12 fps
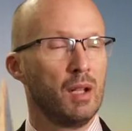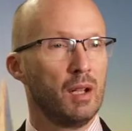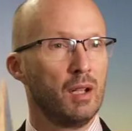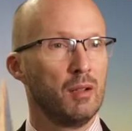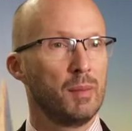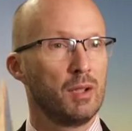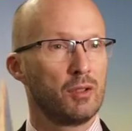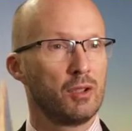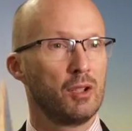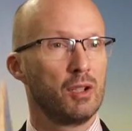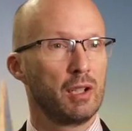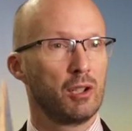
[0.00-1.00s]
It's
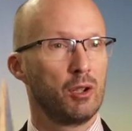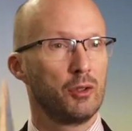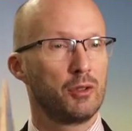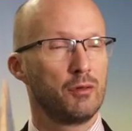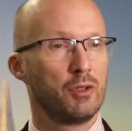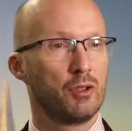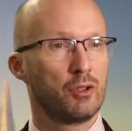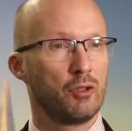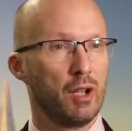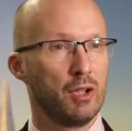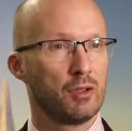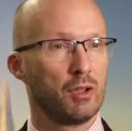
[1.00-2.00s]
certainly in a lot of
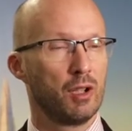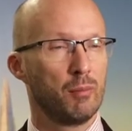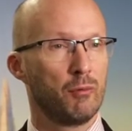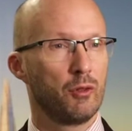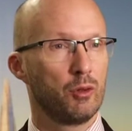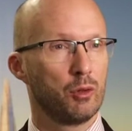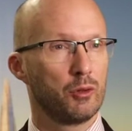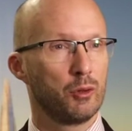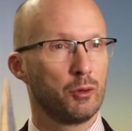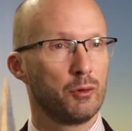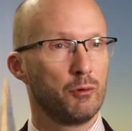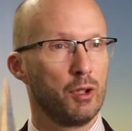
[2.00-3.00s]
distress for all
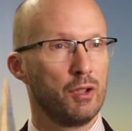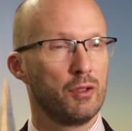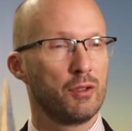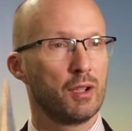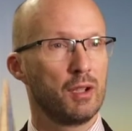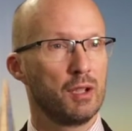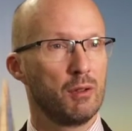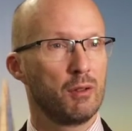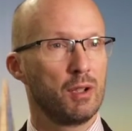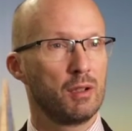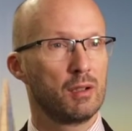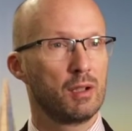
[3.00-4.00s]
sorts of reasons. I don't
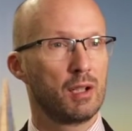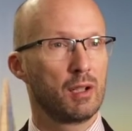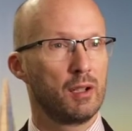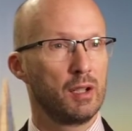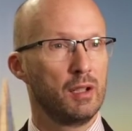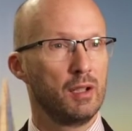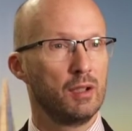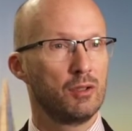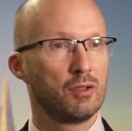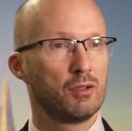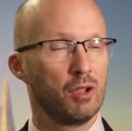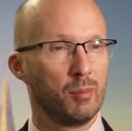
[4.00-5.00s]
think the decline
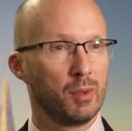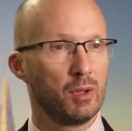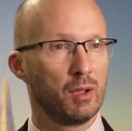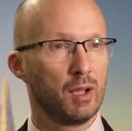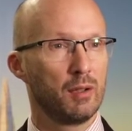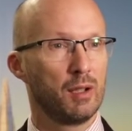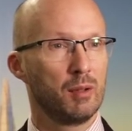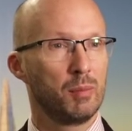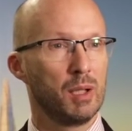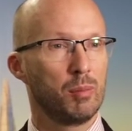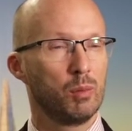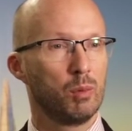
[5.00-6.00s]
is terminal. I think
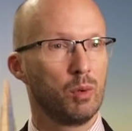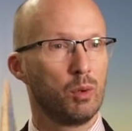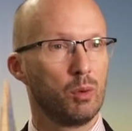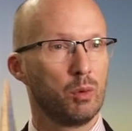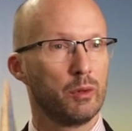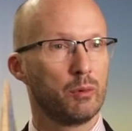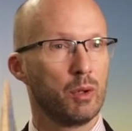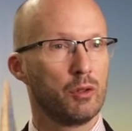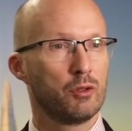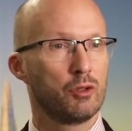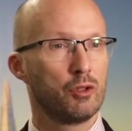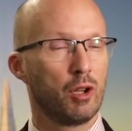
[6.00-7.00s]
people will always
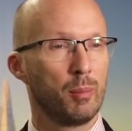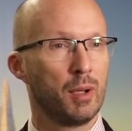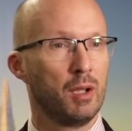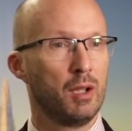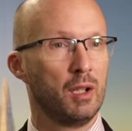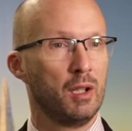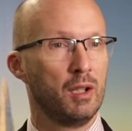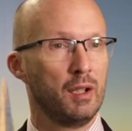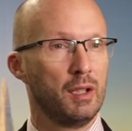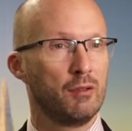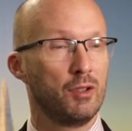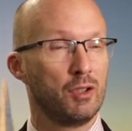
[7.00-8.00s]
want to shop
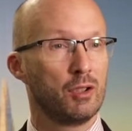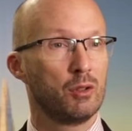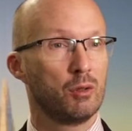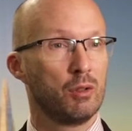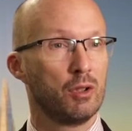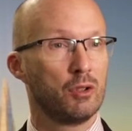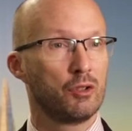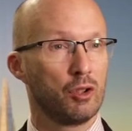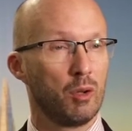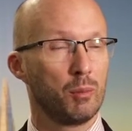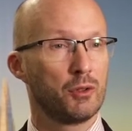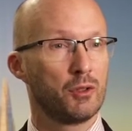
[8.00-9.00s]
in physical
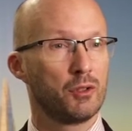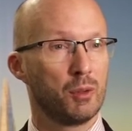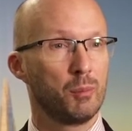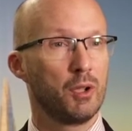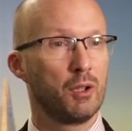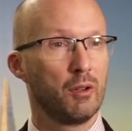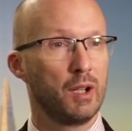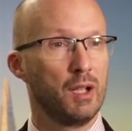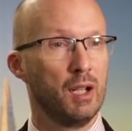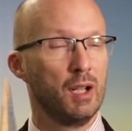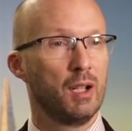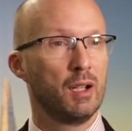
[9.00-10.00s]
shops to some
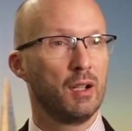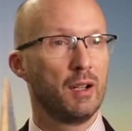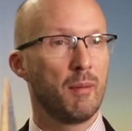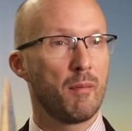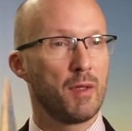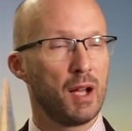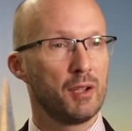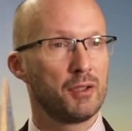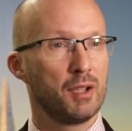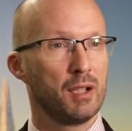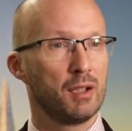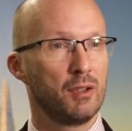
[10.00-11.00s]
degree. That
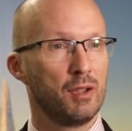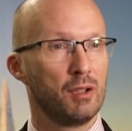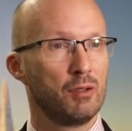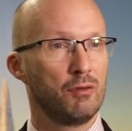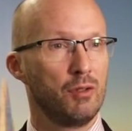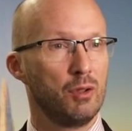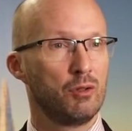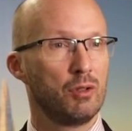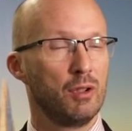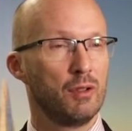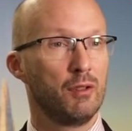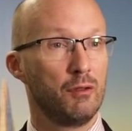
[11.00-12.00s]
said, I think
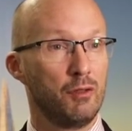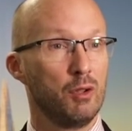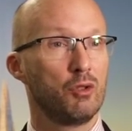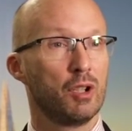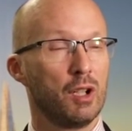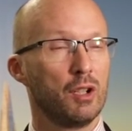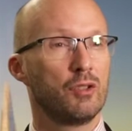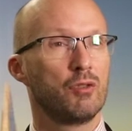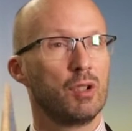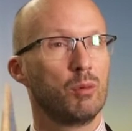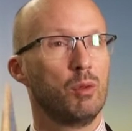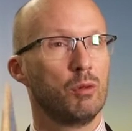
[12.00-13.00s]
the future high
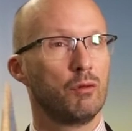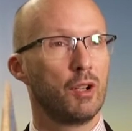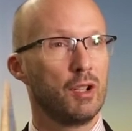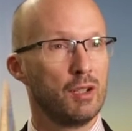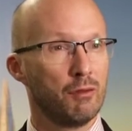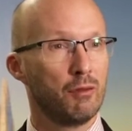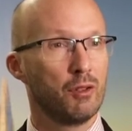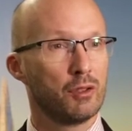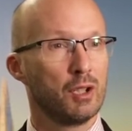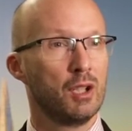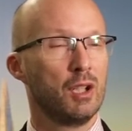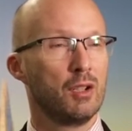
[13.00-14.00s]
street will look very
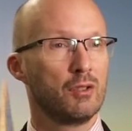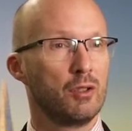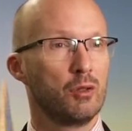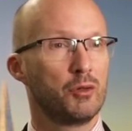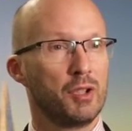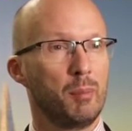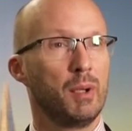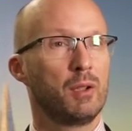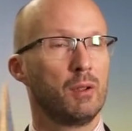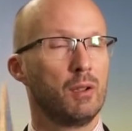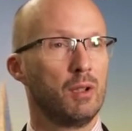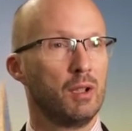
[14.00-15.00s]
different to your
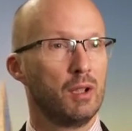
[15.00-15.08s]
typical